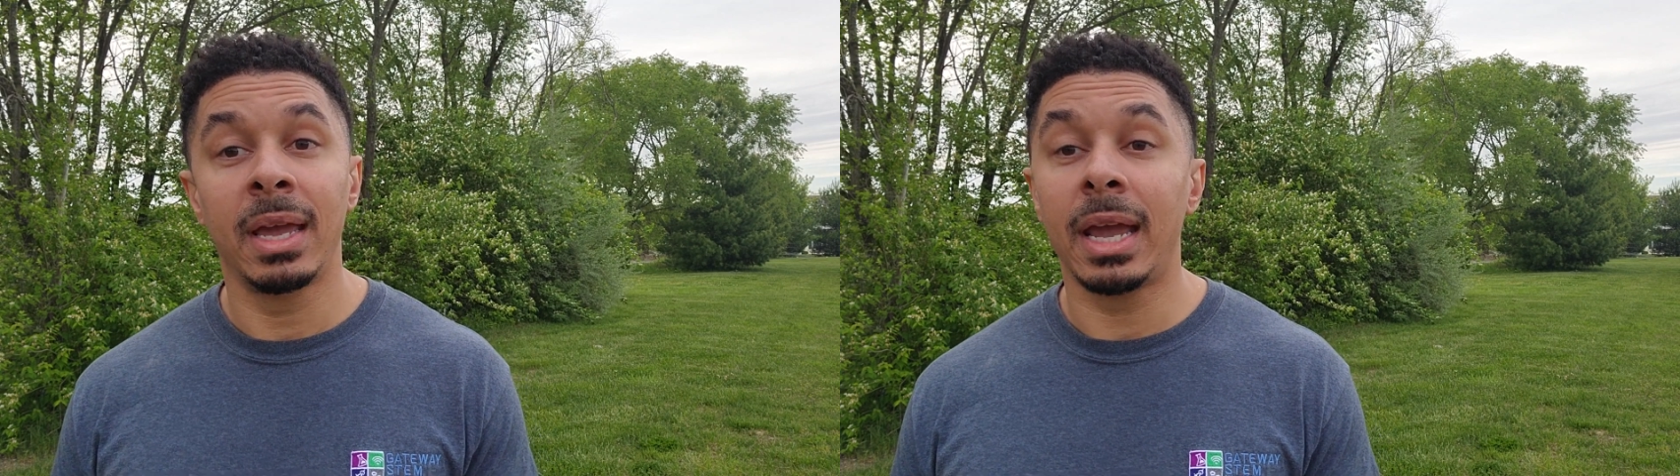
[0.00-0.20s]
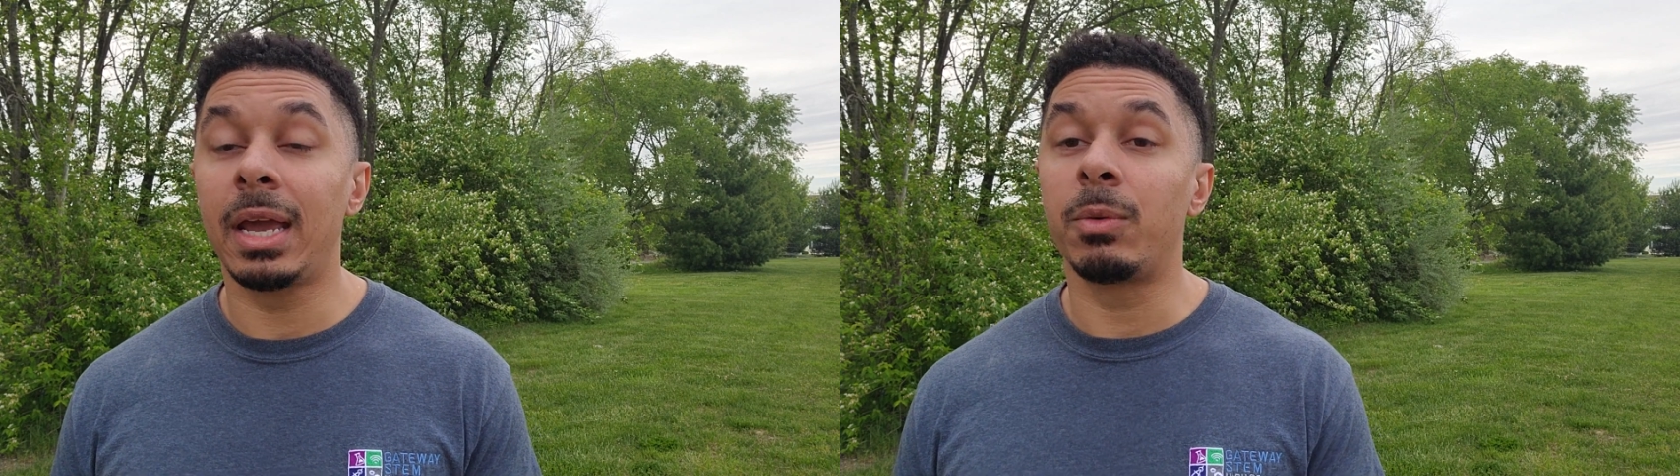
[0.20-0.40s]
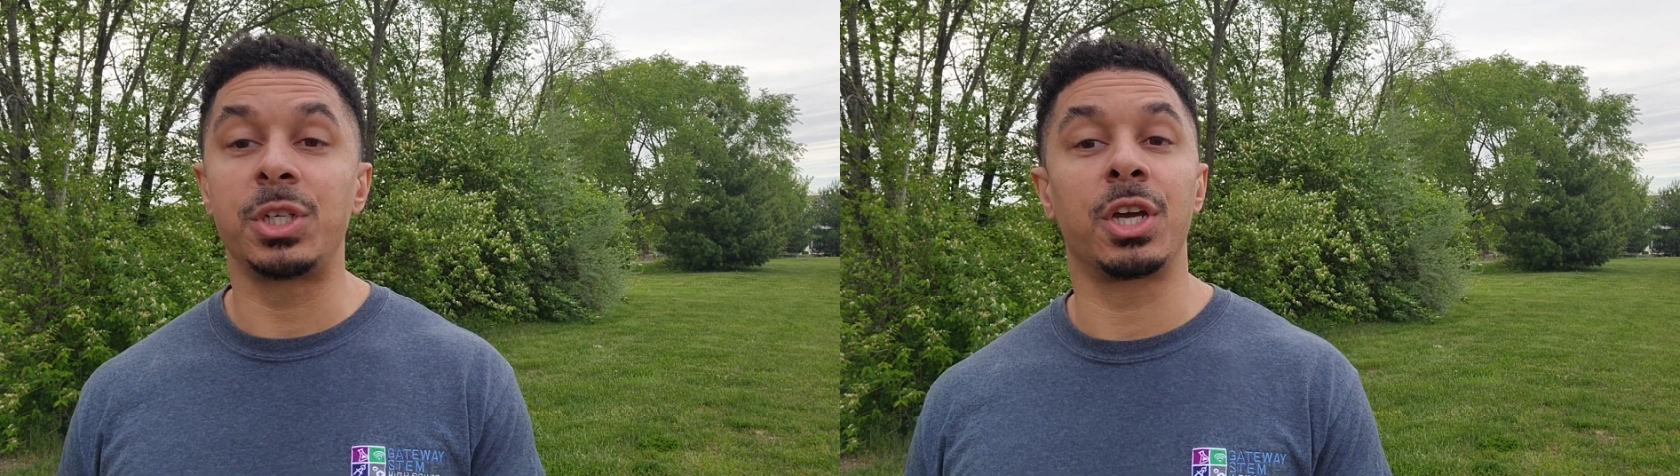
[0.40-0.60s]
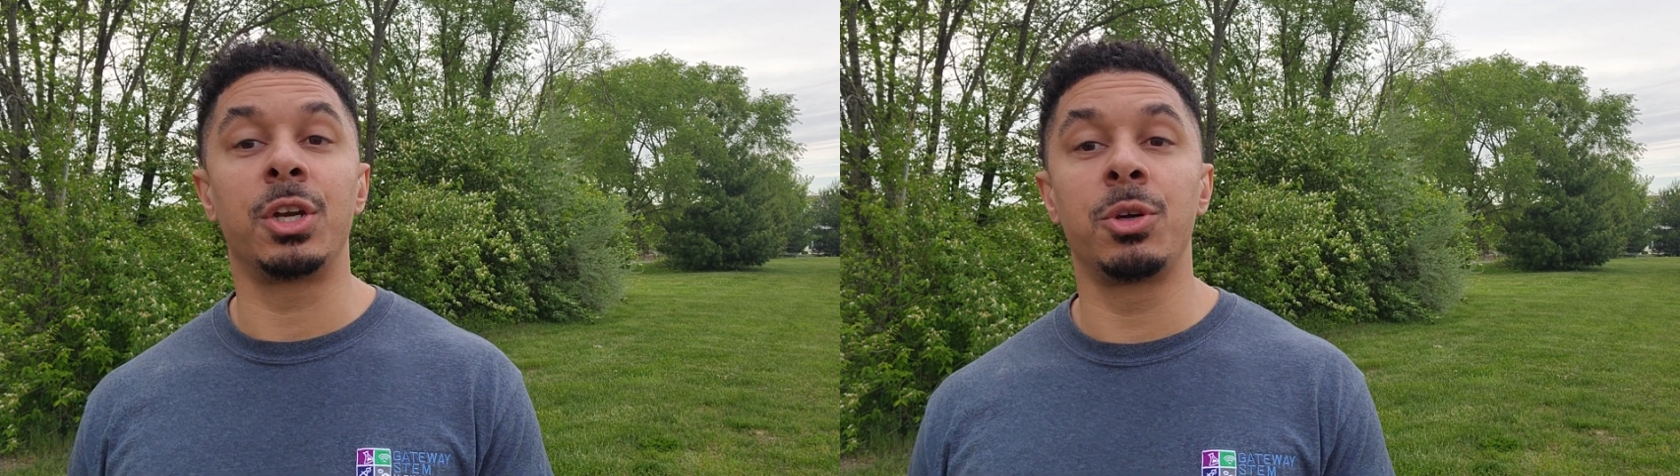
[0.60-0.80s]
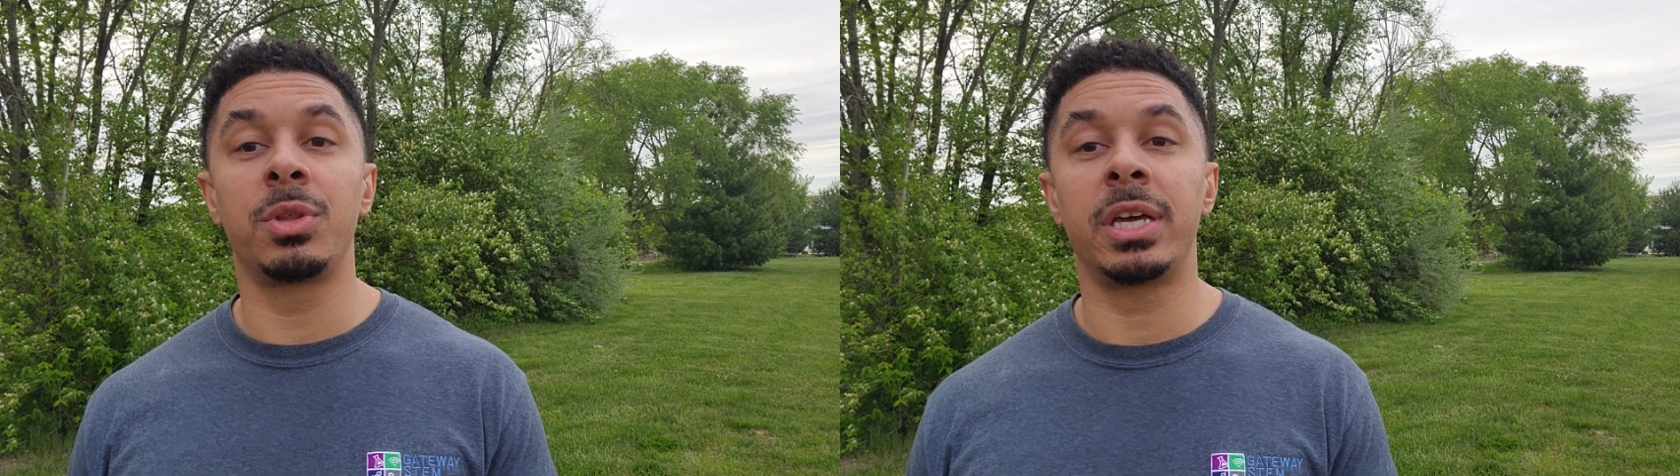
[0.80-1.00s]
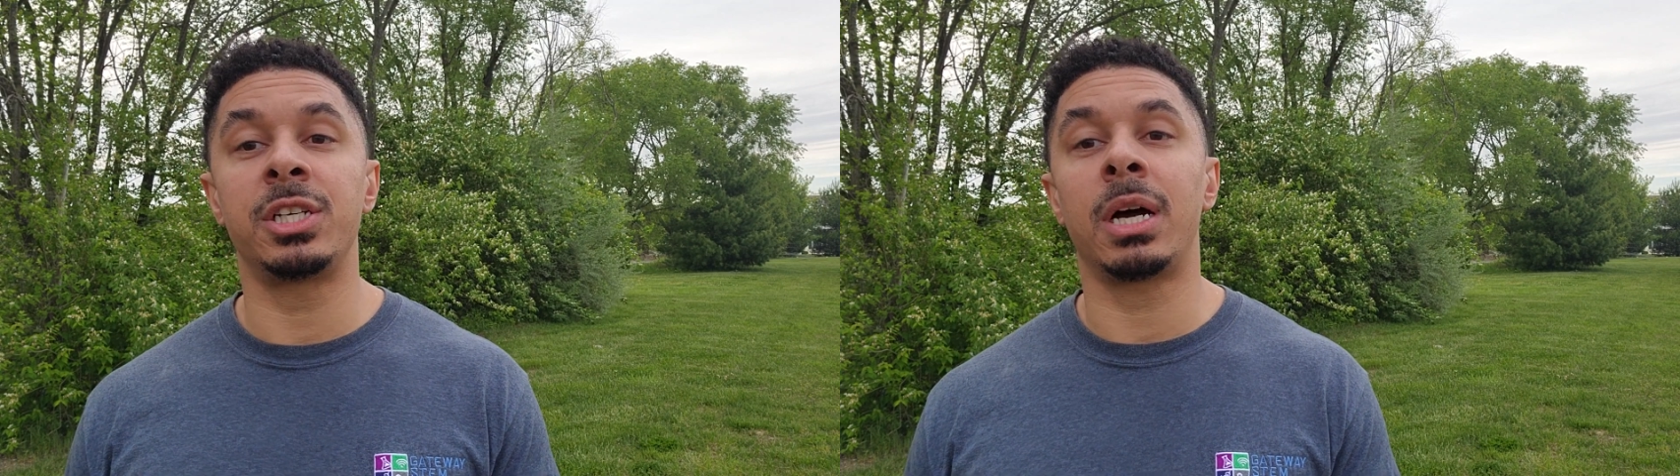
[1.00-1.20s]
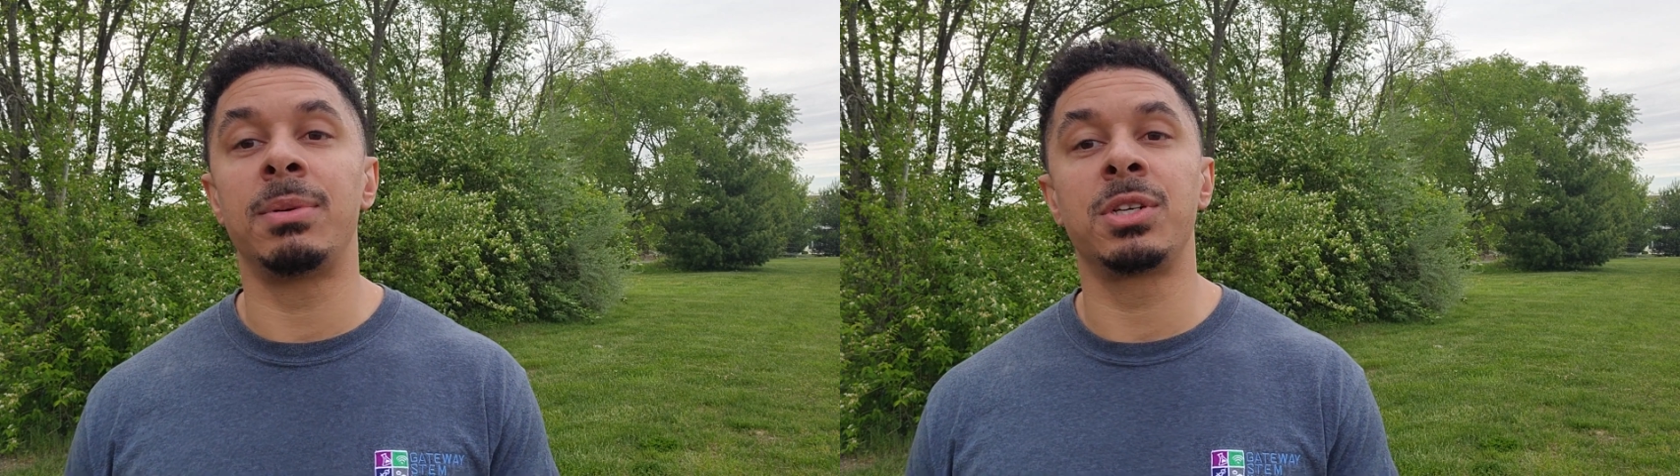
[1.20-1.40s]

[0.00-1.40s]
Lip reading: And what you're going to do with that job is